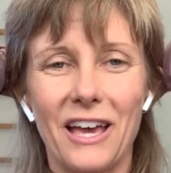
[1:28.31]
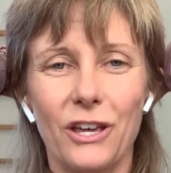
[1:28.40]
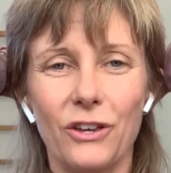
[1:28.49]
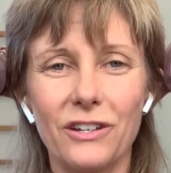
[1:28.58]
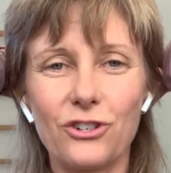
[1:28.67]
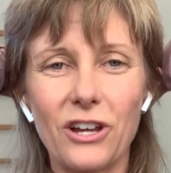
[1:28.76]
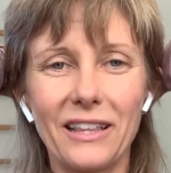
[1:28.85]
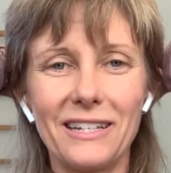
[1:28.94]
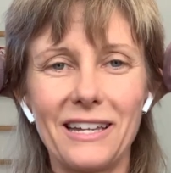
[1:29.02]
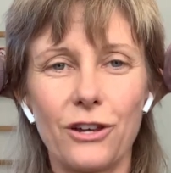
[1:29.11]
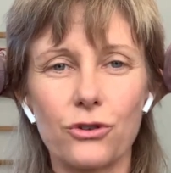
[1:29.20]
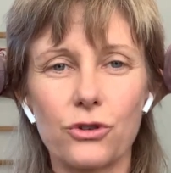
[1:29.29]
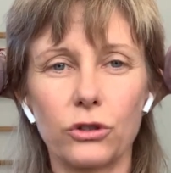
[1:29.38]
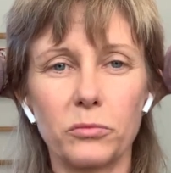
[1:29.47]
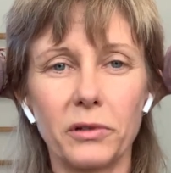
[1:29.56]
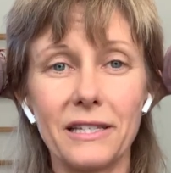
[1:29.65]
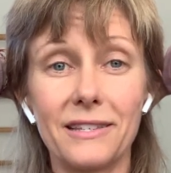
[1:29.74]
You can gently take your shoulder
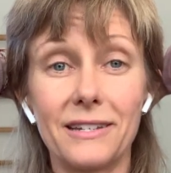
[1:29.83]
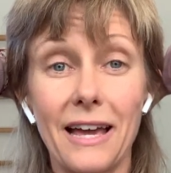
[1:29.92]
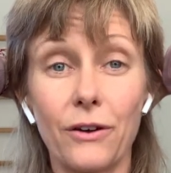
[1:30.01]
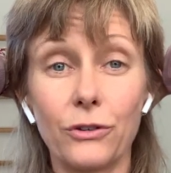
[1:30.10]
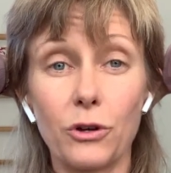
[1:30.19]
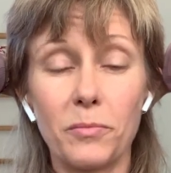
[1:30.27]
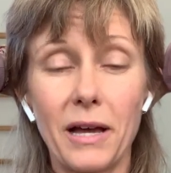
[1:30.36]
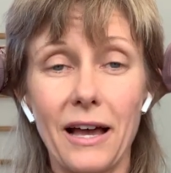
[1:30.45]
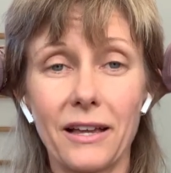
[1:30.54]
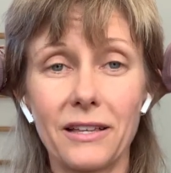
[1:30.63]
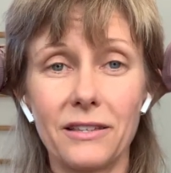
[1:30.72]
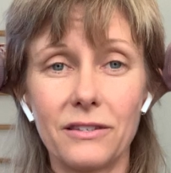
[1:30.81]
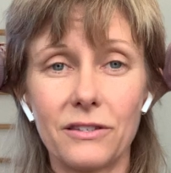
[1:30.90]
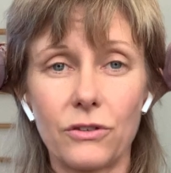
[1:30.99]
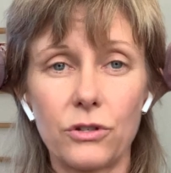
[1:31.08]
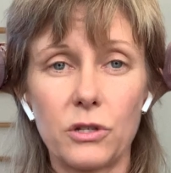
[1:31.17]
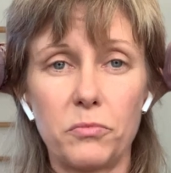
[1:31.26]
blades down your back and then
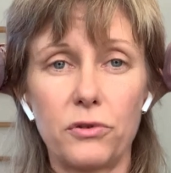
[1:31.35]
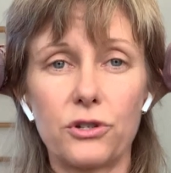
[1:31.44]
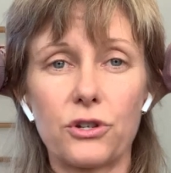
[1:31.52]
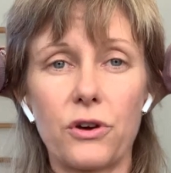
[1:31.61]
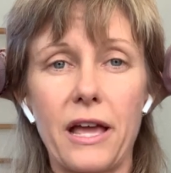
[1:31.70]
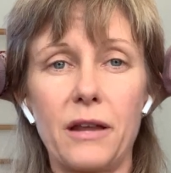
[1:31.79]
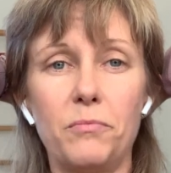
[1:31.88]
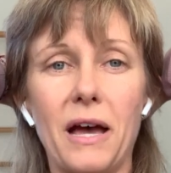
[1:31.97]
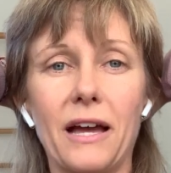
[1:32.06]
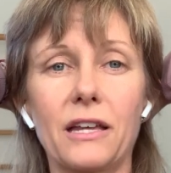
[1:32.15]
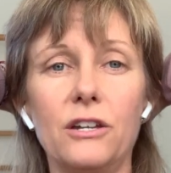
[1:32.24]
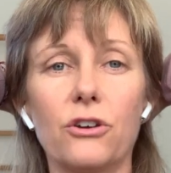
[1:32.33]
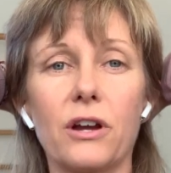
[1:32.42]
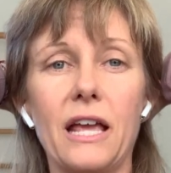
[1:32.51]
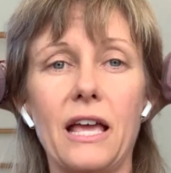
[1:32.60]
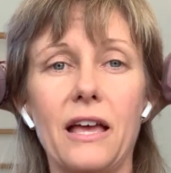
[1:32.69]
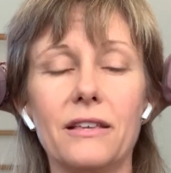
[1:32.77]
start to push your head back into your
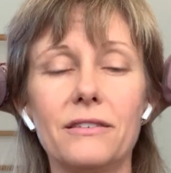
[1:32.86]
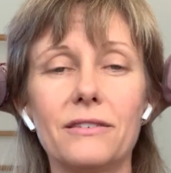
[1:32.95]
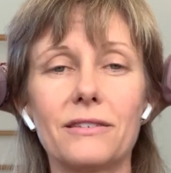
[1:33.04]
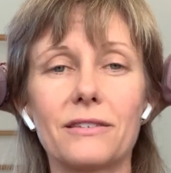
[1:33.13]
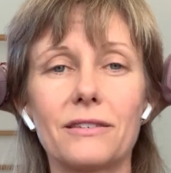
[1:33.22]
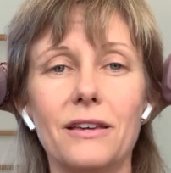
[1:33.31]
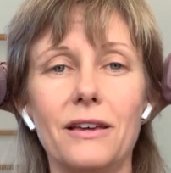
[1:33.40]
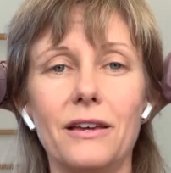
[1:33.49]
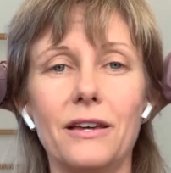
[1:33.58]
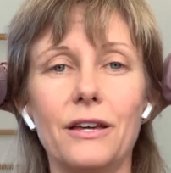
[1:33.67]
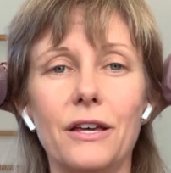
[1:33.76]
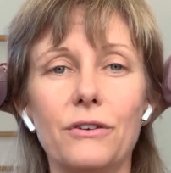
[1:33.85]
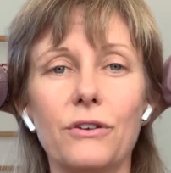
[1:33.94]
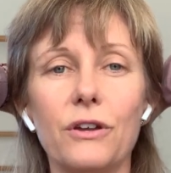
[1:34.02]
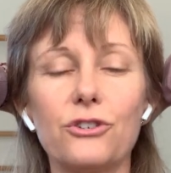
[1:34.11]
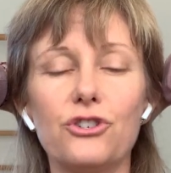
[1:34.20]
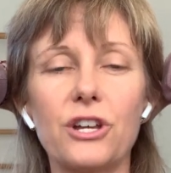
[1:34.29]
hands and
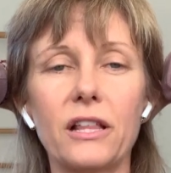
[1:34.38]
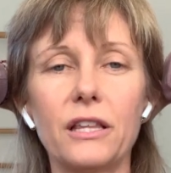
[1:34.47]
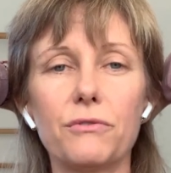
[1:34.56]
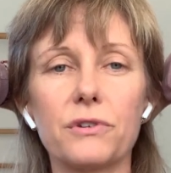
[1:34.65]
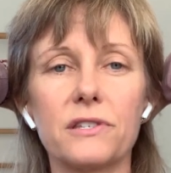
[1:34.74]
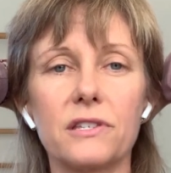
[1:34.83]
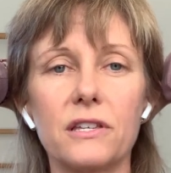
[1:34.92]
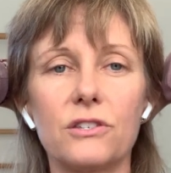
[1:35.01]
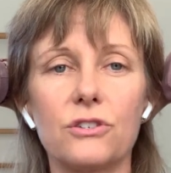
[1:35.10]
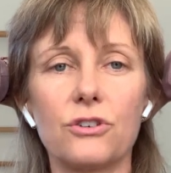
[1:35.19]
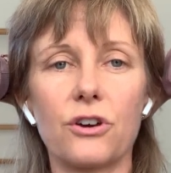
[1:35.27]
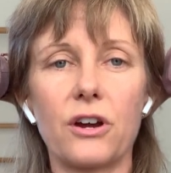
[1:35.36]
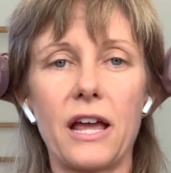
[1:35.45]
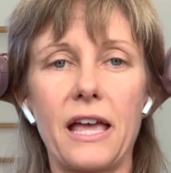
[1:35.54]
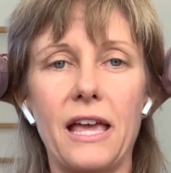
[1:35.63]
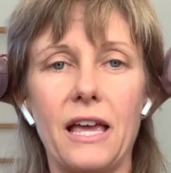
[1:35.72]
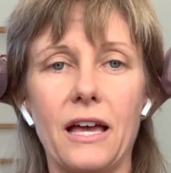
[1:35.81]
gently resist your
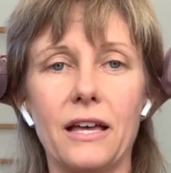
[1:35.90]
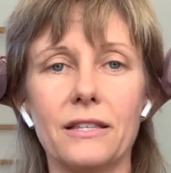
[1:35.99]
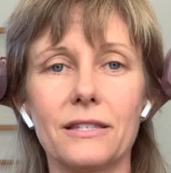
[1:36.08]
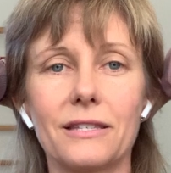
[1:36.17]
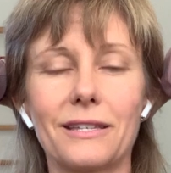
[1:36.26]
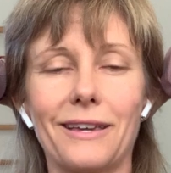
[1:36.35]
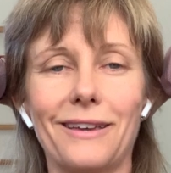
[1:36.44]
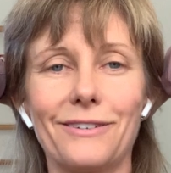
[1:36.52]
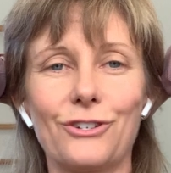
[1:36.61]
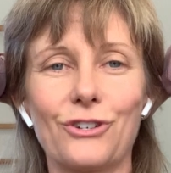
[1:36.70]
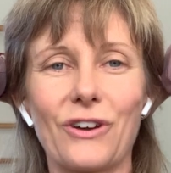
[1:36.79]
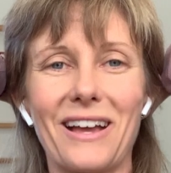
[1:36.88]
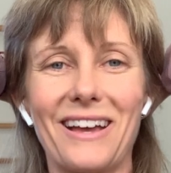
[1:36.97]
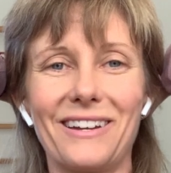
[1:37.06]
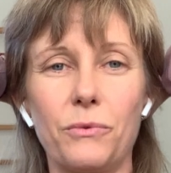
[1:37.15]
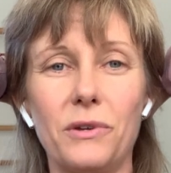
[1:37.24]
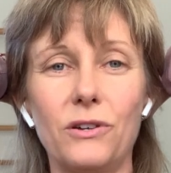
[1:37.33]
hands against your head.
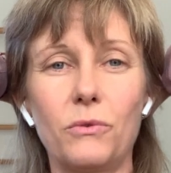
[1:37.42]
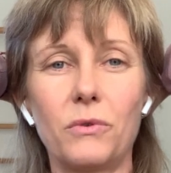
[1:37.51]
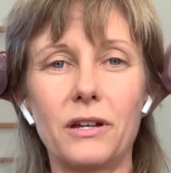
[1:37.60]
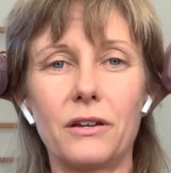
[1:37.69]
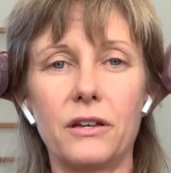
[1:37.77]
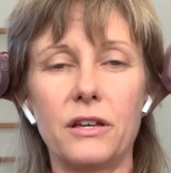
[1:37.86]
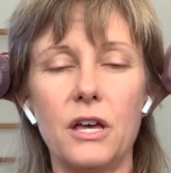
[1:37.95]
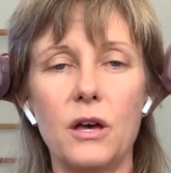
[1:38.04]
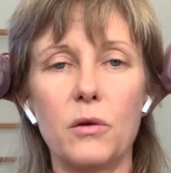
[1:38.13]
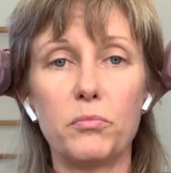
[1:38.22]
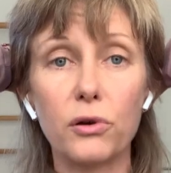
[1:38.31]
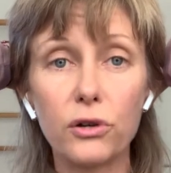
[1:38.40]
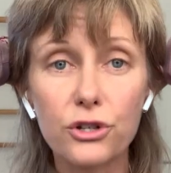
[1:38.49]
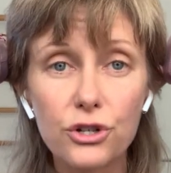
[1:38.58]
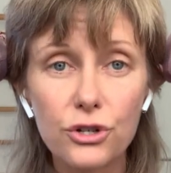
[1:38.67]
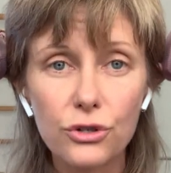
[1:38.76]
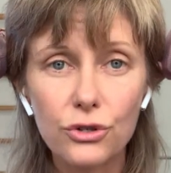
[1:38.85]
And we don't want to
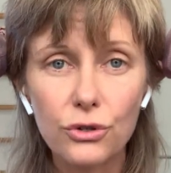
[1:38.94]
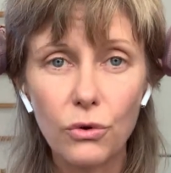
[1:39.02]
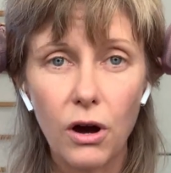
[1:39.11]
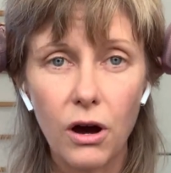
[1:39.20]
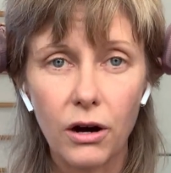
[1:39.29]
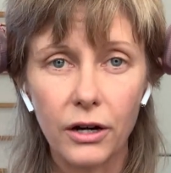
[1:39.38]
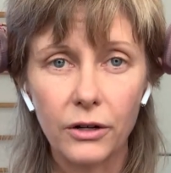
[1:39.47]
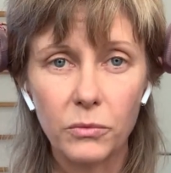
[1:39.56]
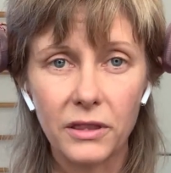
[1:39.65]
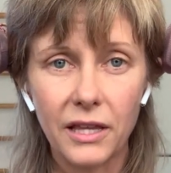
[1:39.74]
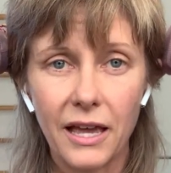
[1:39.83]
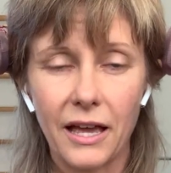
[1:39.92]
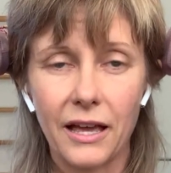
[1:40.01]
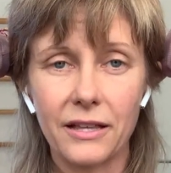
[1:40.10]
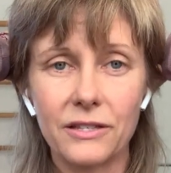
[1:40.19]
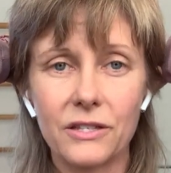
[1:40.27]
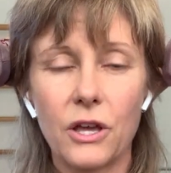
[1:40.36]
push too hard with the
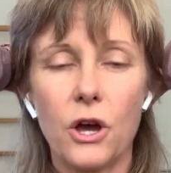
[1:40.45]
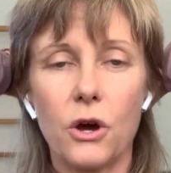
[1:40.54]
hands.